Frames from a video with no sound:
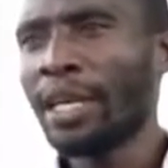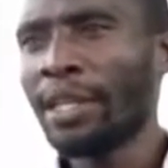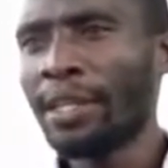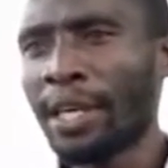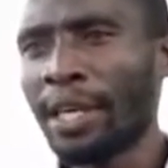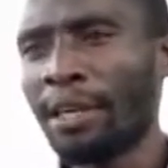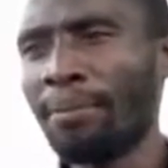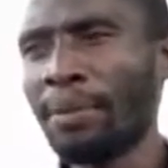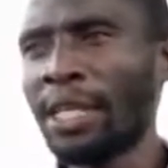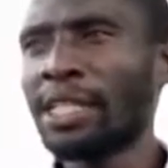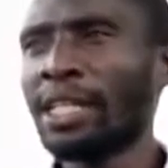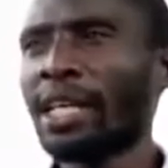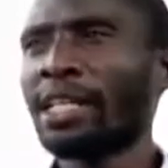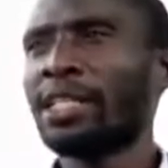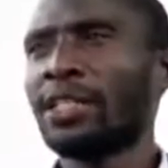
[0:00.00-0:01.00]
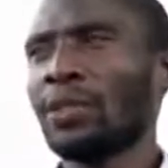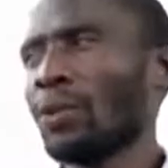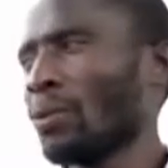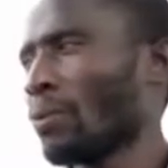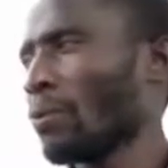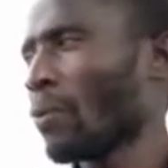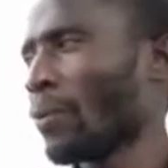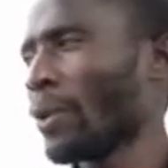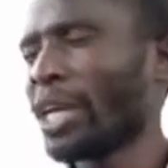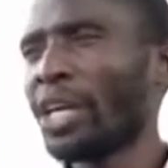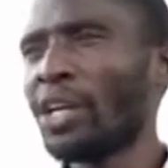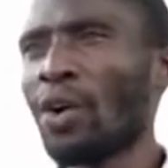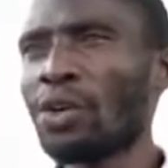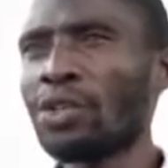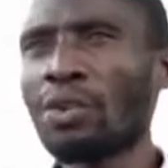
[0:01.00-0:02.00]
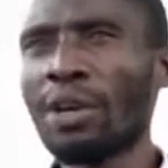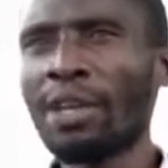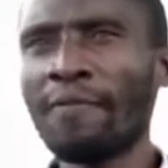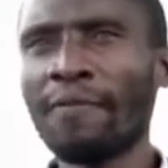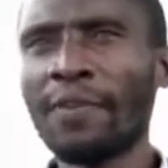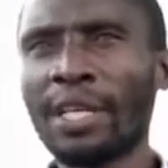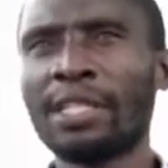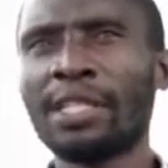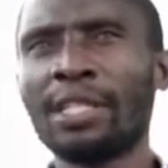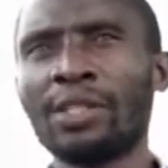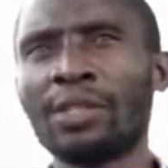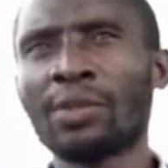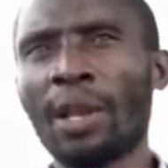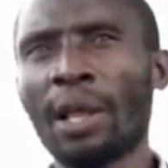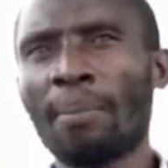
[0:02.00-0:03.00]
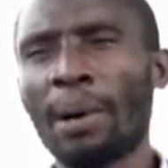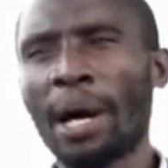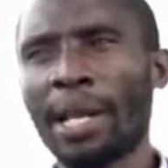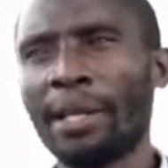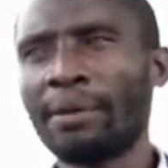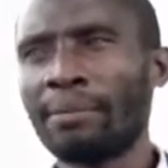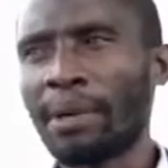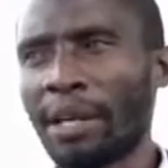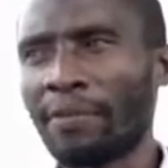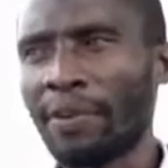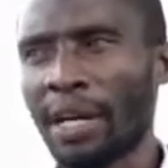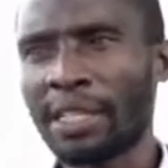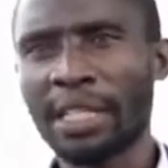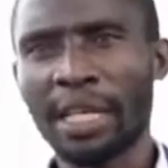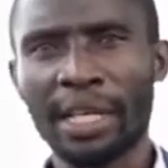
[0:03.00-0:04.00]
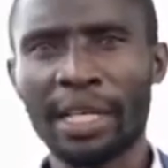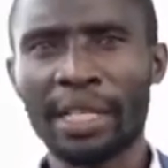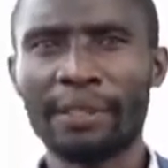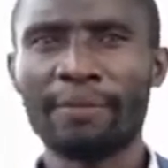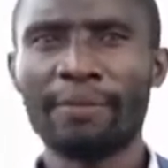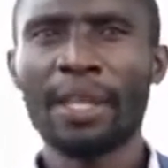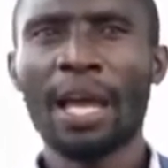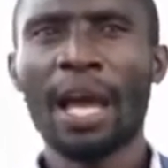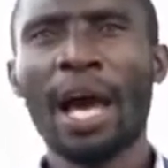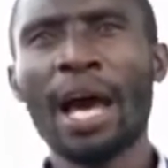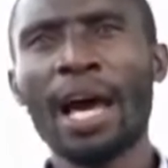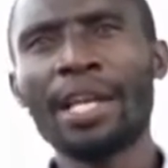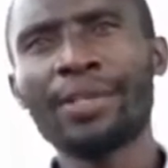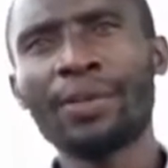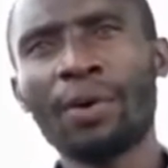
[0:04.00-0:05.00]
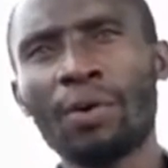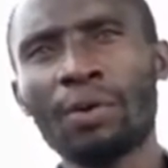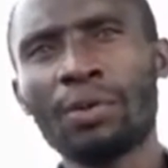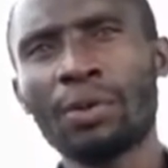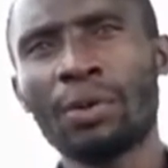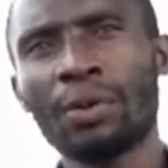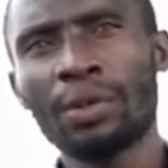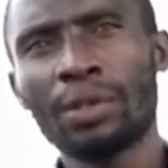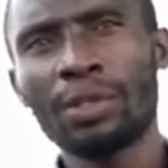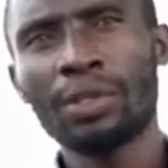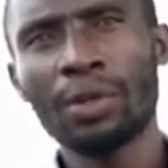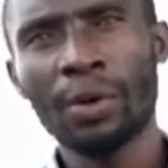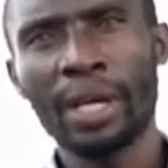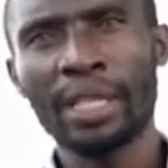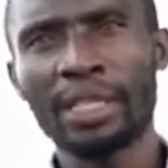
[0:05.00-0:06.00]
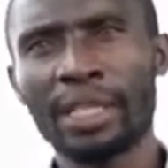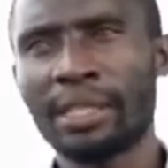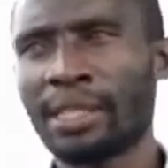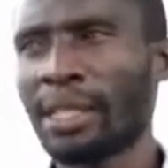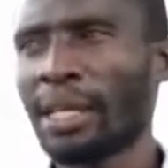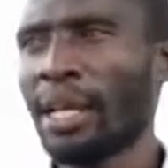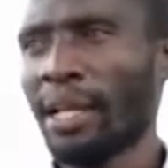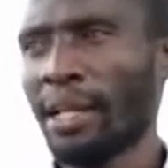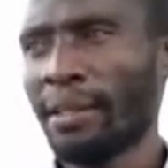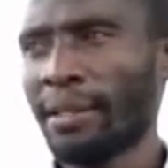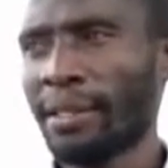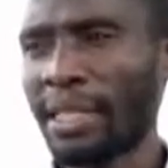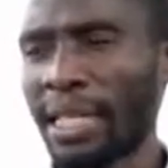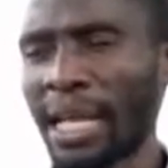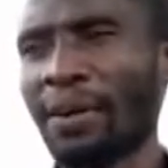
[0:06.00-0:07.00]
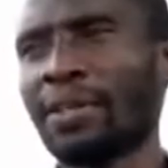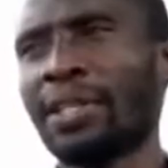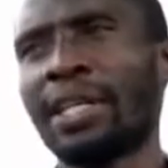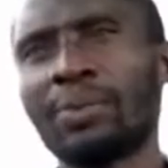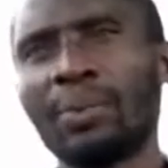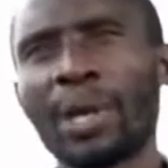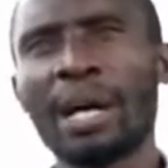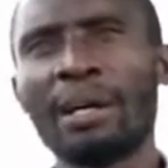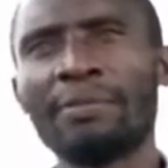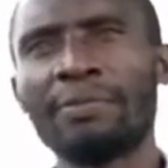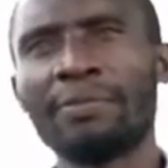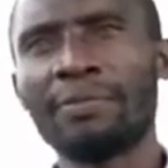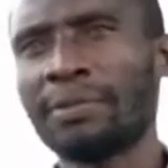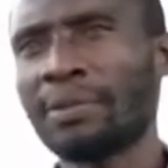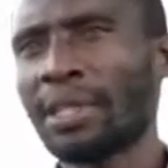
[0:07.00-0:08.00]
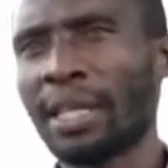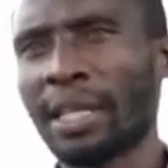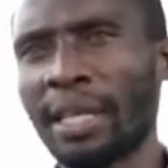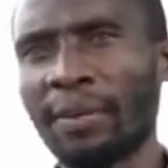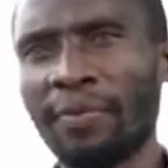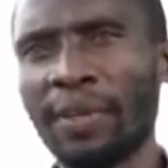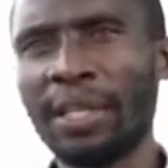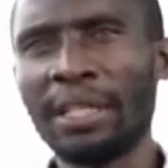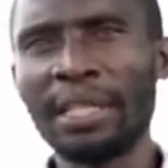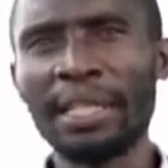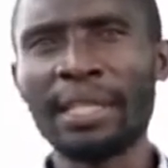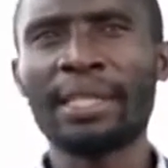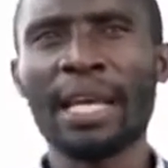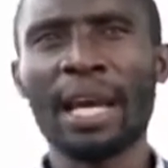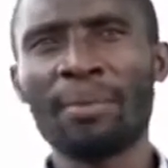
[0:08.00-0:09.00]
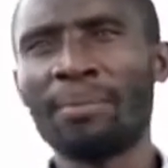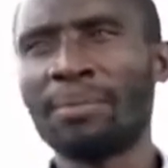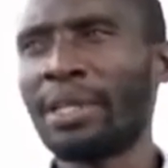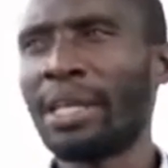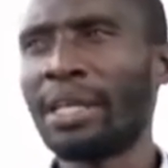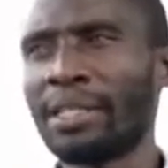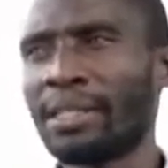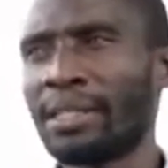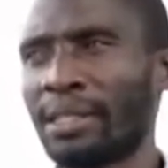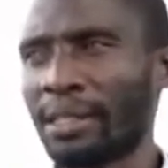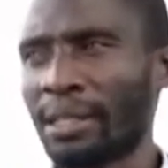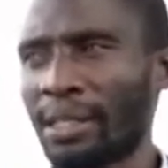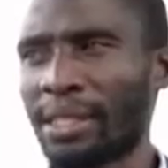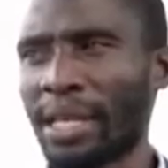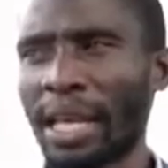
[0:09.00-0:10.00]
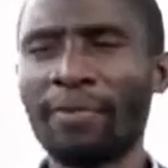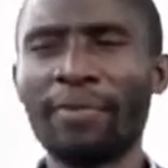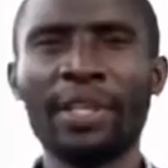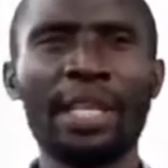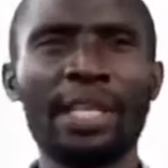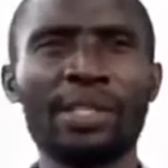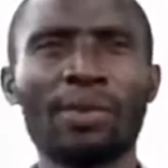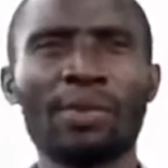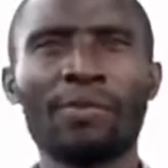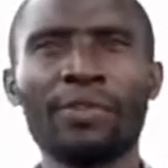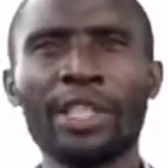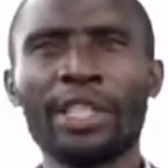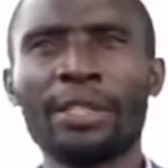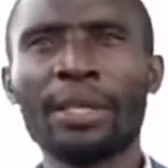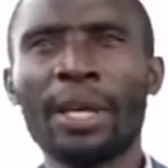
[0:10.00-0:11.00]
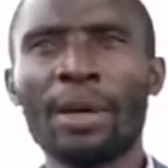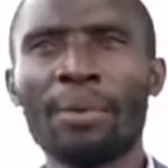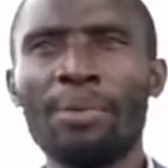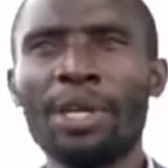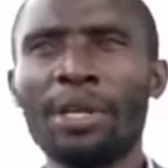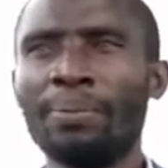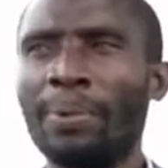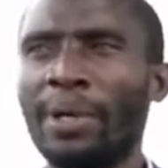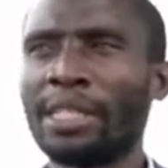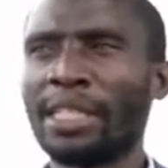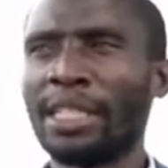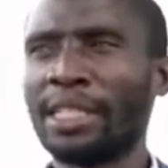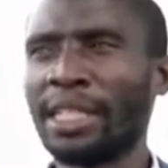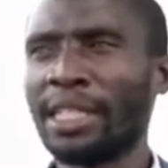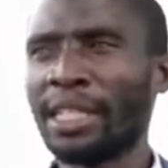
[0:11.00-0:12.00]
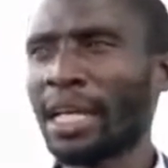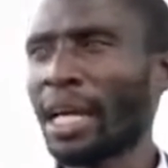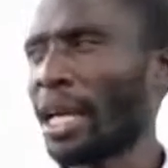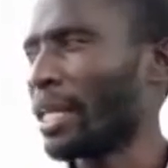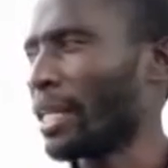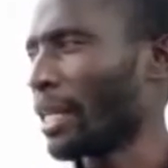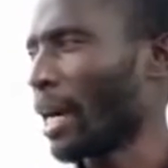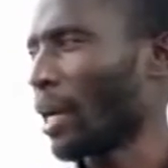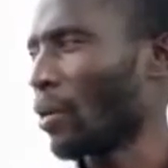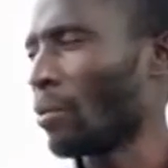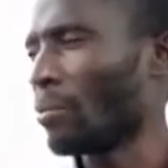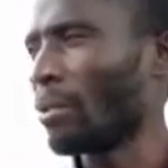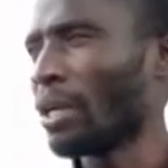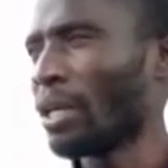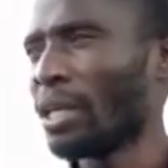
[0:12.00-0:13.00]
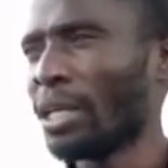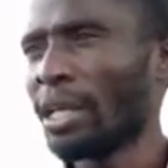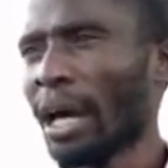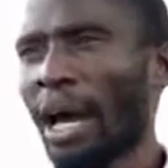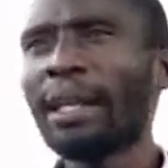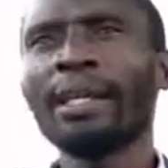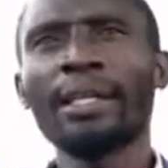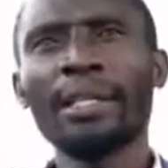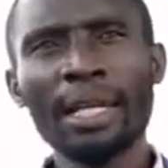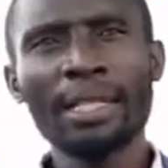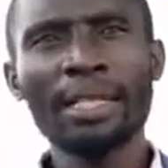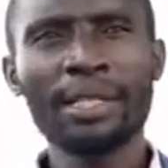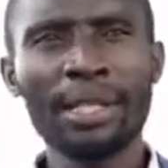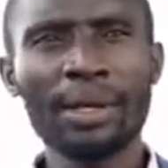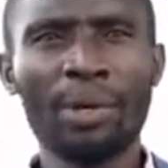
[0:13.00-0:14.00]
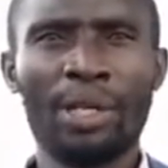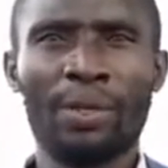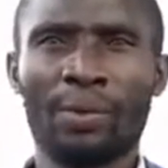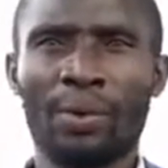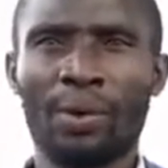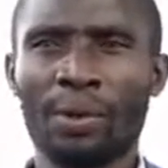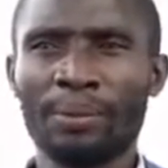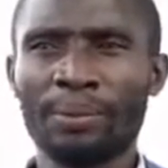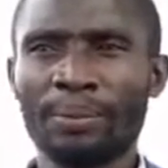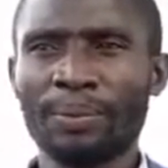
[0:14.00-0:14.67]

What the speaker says: in the immediate, we can also invest in solar panel manufacturing and also storages. Now that we have even lithium, there's evidence of it being present in Kalom. I think that is the way to go.